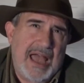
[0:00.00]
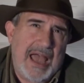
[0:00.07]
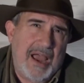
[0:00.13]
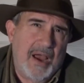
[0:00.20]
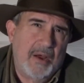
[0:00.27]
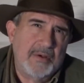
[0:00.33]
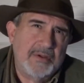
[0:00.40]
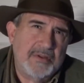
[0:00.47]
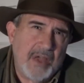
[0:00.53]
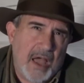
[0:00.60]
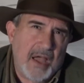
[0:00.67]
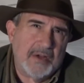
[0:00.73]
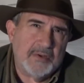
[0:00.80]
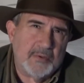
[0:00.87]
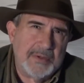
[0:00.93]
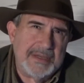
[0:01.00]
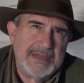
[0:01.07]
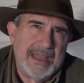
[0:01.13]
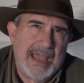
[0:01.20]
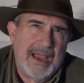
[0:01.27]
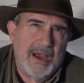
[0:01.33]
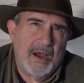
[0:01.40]
our doctrine,
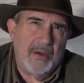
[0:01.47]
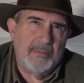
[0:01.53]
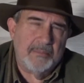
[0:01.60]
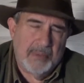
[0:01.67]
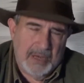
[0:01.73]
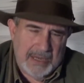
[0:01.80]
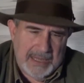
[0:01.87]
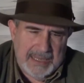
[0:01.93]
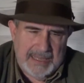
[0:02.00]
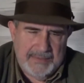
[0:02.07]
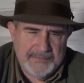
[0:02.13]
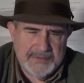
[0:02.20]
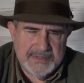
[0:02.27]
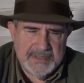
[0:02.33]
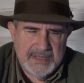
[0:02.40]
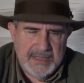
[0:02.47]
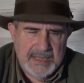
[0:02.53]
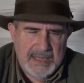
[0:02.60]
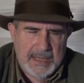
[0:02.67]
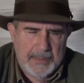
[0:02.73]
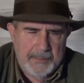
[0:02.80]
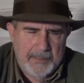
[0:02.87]
our beliefs.
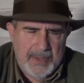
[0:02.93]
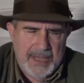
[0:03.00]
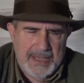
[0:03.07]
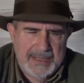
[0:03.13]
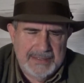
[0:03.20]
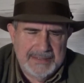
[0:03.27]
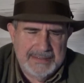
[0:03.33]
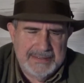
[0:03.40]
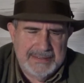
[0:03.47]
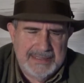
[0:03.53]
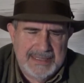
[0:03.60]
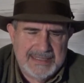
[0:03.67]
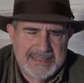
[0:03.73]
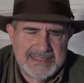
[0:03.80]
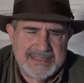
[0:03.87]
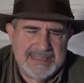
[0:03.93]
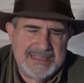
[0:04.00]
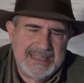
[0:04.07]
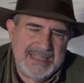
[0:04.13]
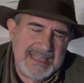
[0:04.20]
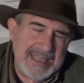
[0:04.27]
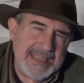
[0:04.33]
But it's
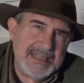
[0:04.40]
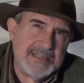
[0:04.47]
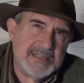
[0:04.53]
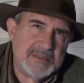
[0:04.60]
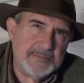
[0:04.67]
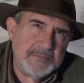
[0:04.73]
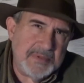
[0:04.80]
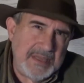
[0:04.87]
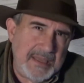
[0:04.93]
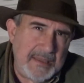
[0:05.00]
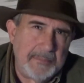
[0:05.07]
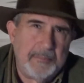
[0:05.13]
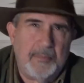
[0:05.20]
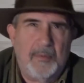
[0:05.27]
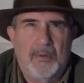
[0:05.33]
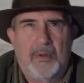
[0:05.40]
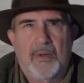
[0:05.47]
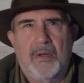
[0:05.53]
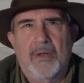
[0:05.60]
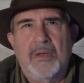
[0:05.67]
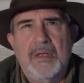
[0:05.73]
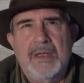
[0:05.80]
these
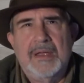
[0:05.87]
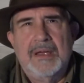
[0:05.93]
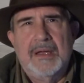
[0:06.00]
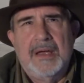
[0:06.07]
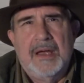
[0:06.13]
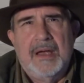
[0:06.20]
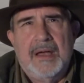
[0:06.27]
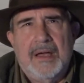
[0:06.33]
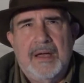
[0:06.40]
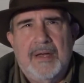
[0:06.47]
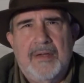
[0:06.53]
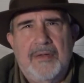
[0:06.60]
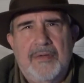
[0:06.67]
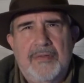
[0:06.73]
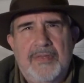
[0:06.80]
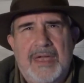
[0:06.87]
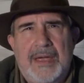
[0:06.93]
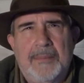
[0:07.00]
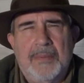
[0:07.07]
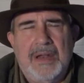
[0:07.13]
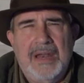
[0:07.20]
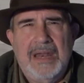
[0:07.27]
people
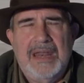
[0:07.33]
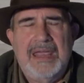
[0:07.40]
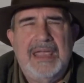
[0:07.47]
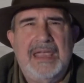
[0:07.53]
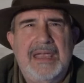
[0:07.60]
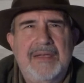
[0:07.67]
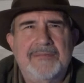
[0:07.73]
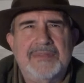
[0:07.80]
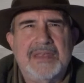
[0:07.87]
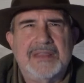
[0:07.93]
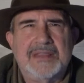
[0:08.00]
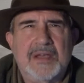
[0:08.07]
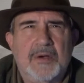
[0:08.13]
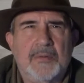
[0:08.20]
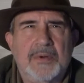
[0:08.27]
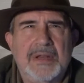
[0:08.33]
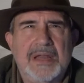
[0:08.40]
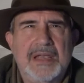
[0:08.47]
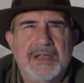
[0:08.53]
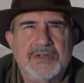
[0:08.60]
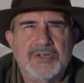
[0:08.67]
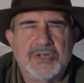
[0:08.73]
that believe that their
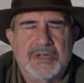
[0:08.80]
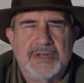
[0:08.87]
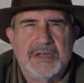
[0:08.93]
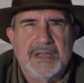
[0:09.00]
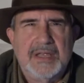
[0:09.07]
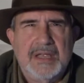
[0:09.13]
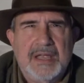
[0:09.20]
religion